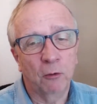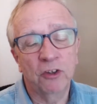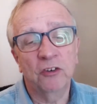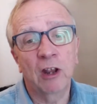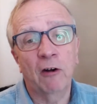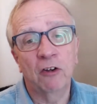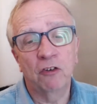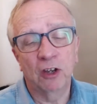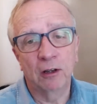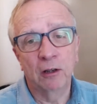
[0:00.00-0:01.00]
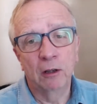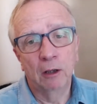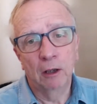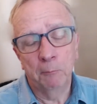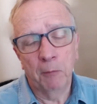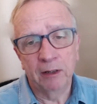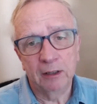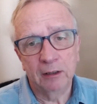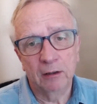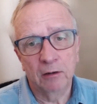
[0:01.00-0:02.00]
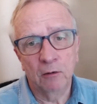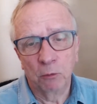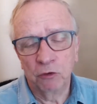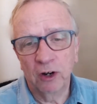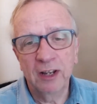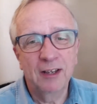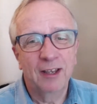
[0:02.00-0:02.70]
discouraging money laundering.